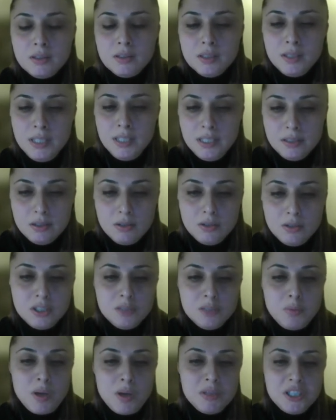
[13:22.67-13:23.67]
these
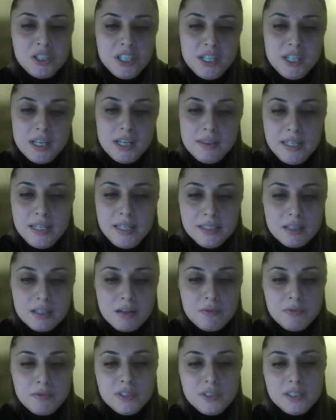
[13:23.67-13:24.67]
authors publishing at these
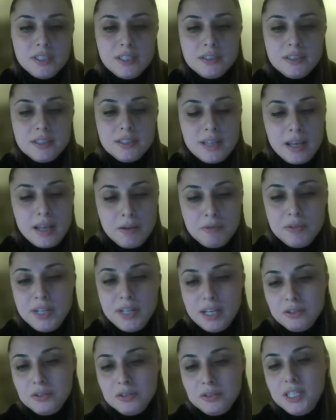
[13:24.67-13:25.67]
conferences every
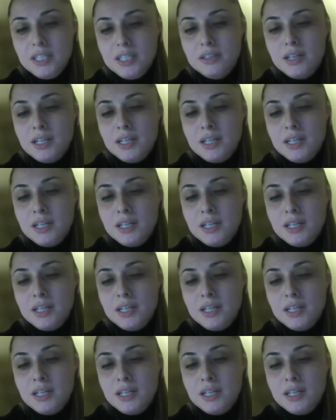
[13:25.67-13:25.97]
other year.